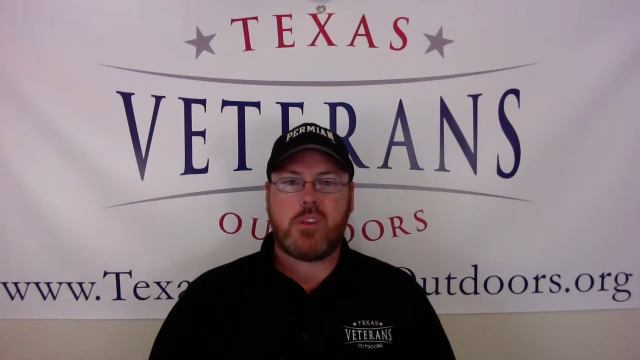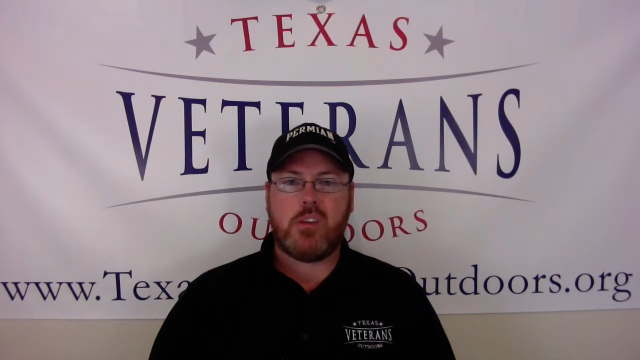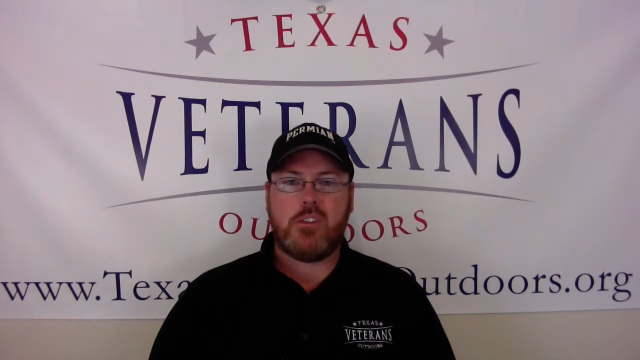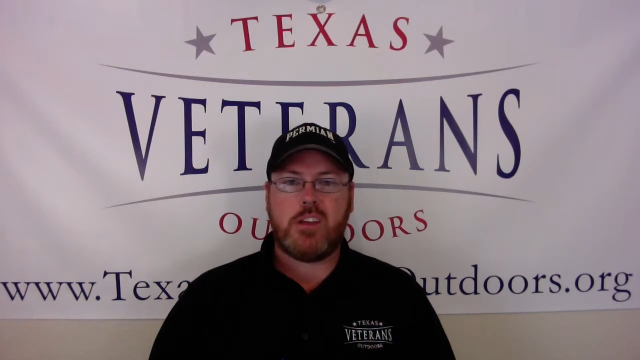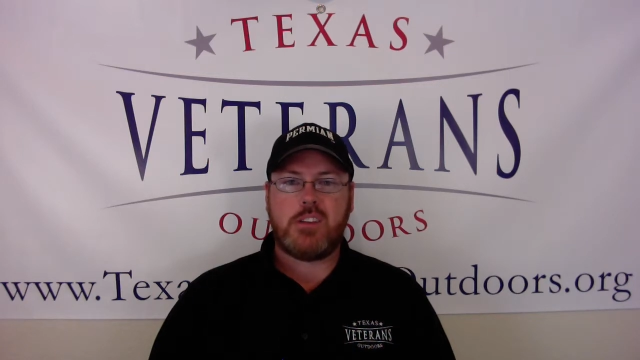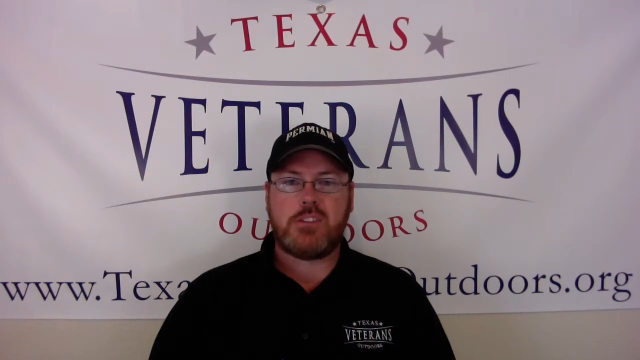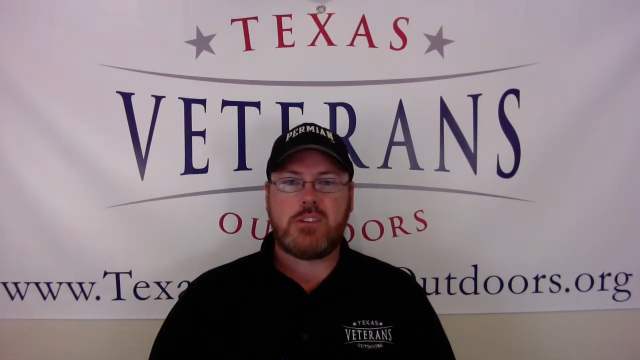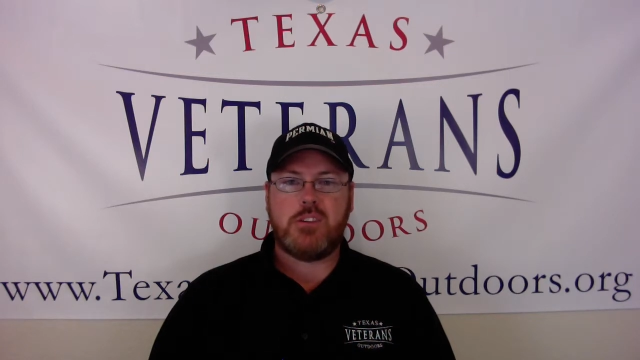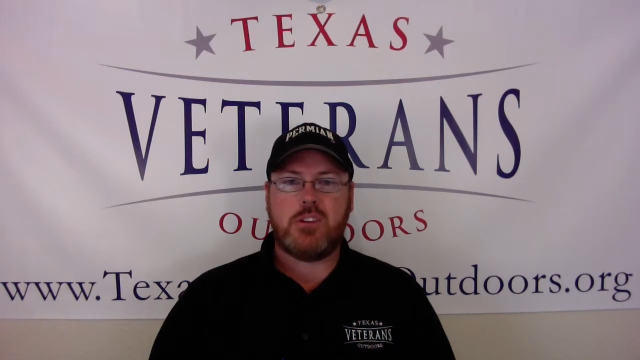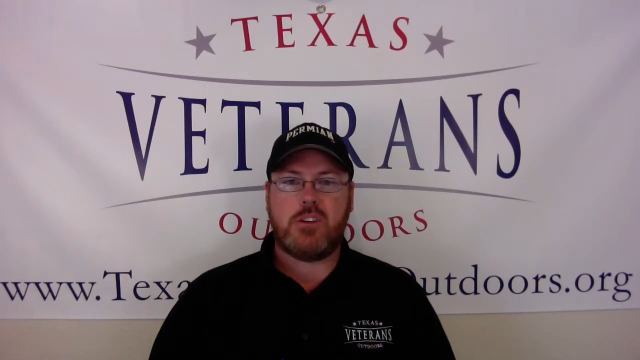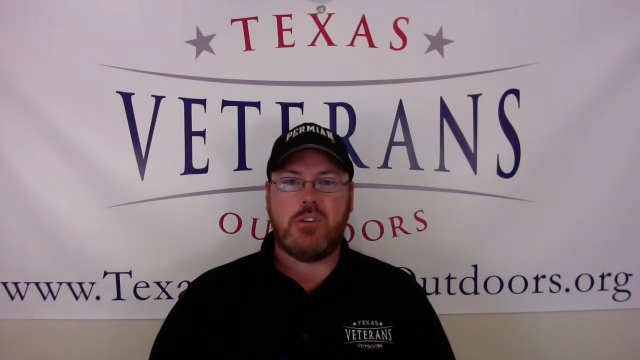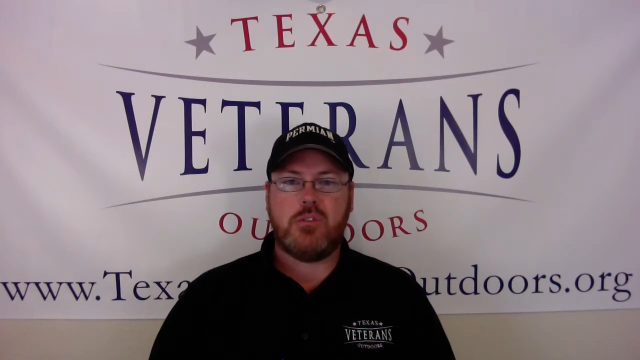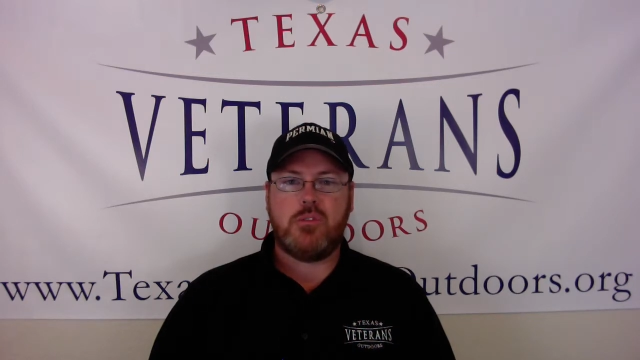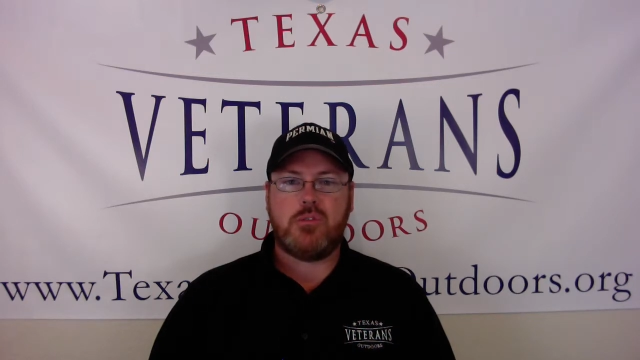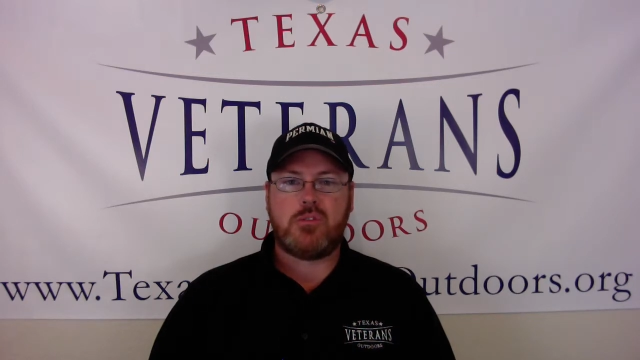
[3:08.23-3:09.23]
that's going to
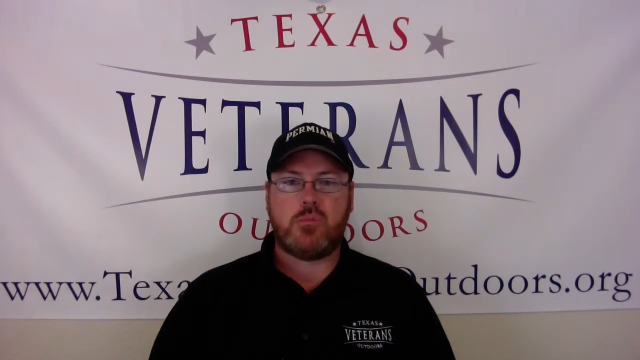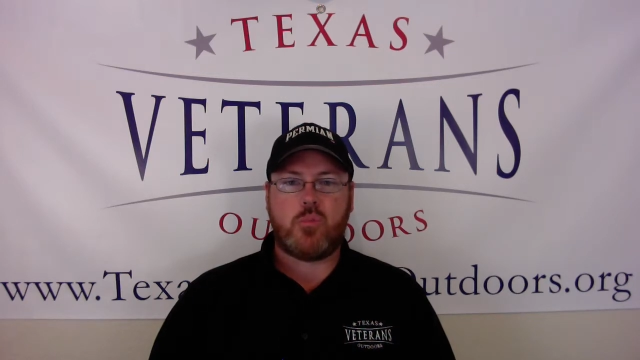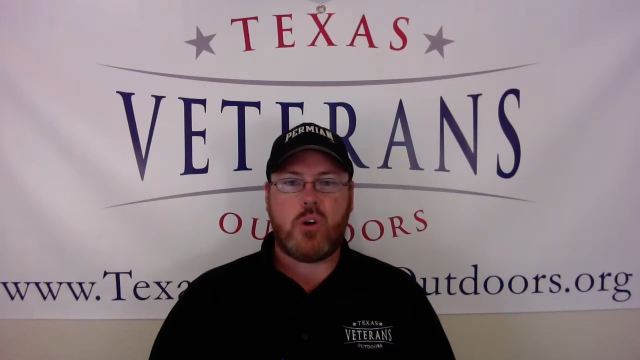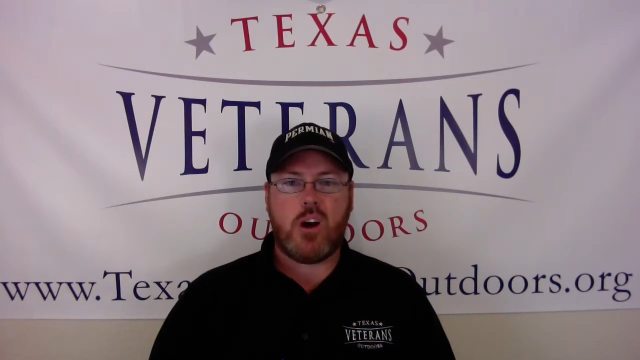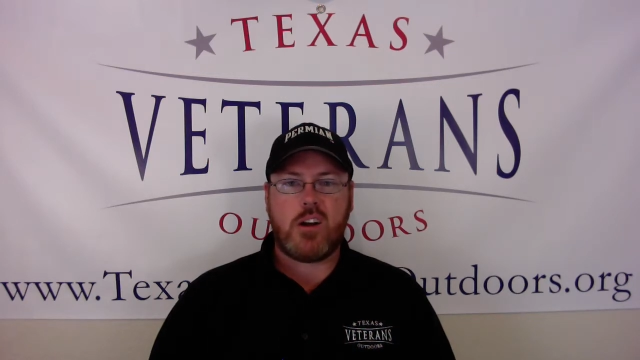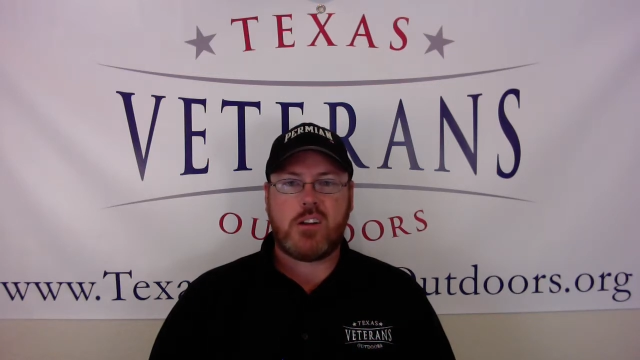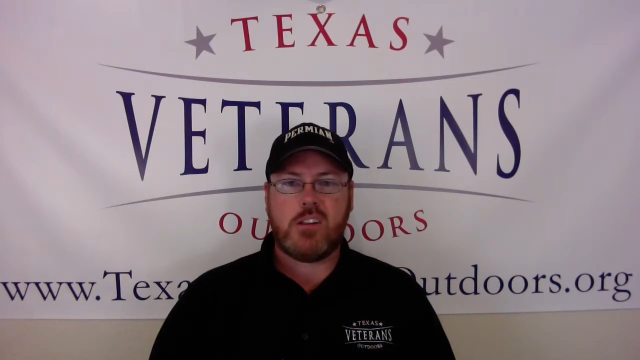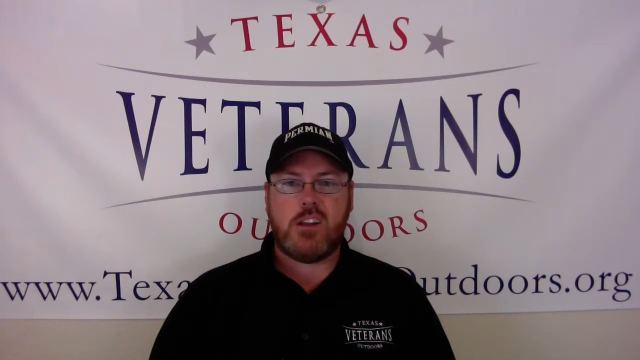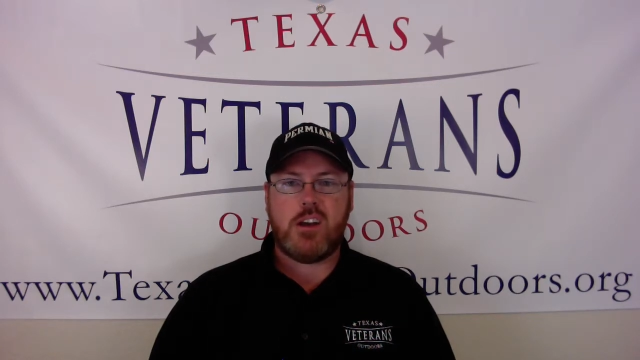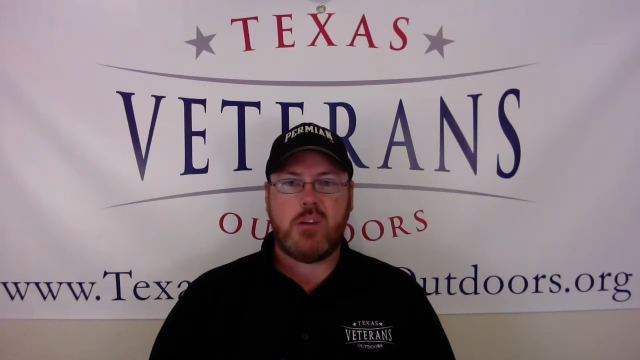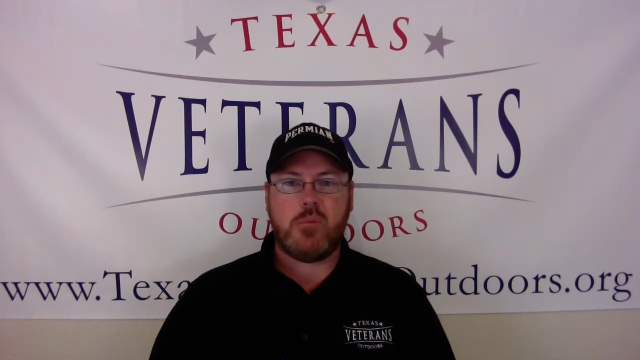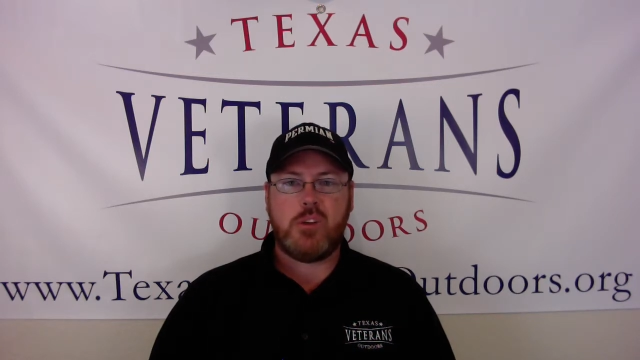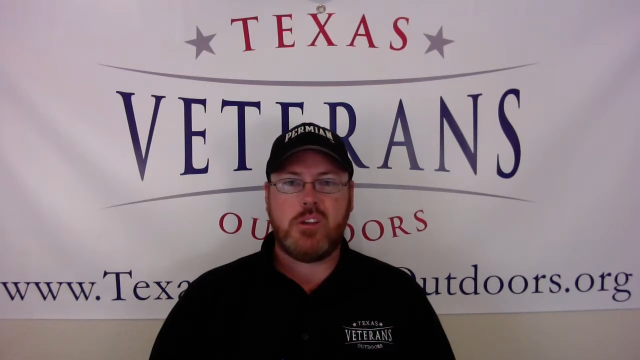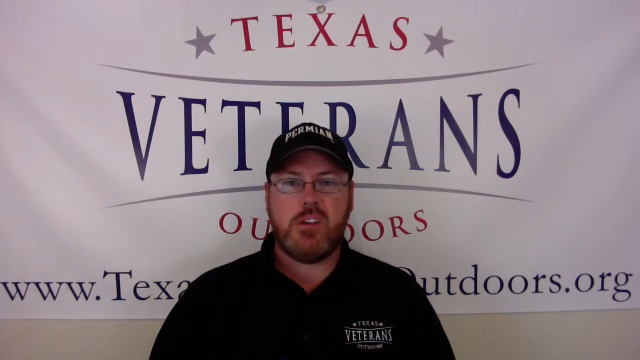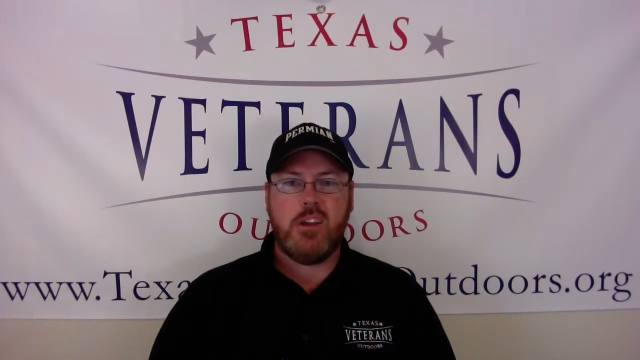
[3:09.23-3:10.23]
go do some rock
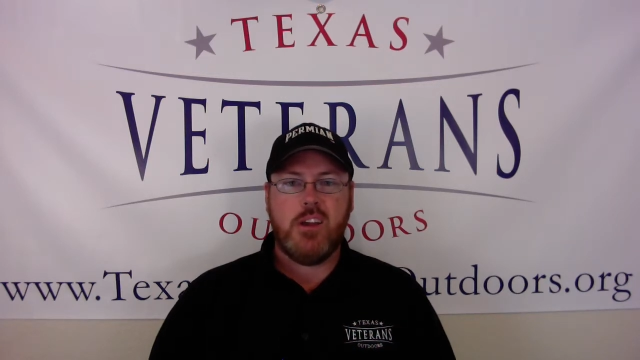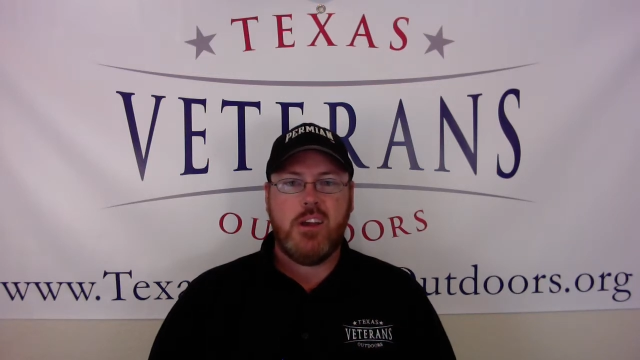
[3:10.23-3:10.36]
climbing